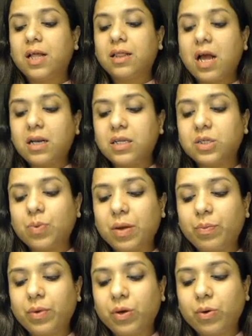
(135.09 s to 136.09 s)
That is
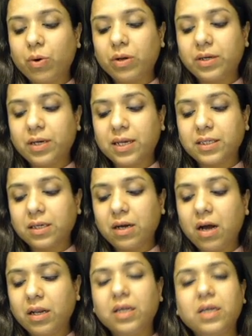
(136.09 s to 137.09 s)
why we call it as an
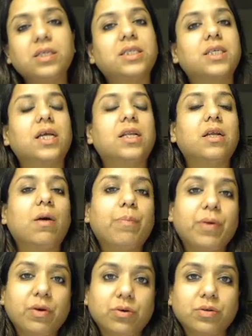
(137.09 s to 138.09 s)
onion skin
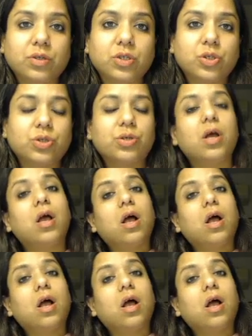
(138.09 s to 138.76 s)
appearance.